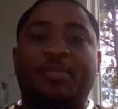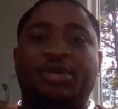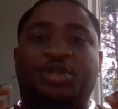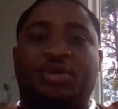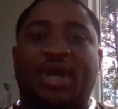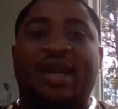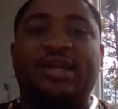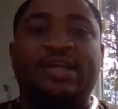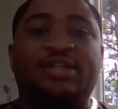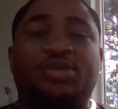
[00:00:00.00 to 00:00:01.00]
But you got to
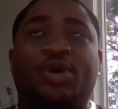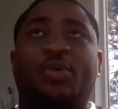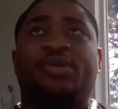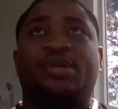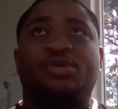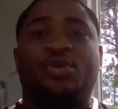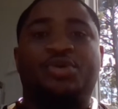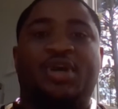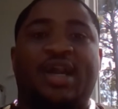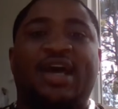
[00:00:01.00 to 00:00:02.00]
at least know what they're doing.
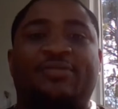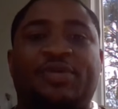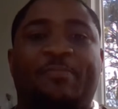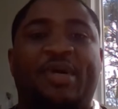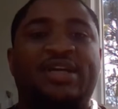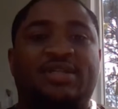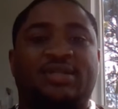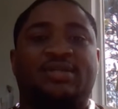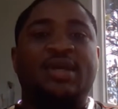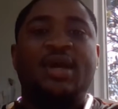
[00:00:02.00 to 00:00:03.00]
You got to have the
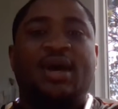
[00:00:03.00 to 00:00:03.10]
basics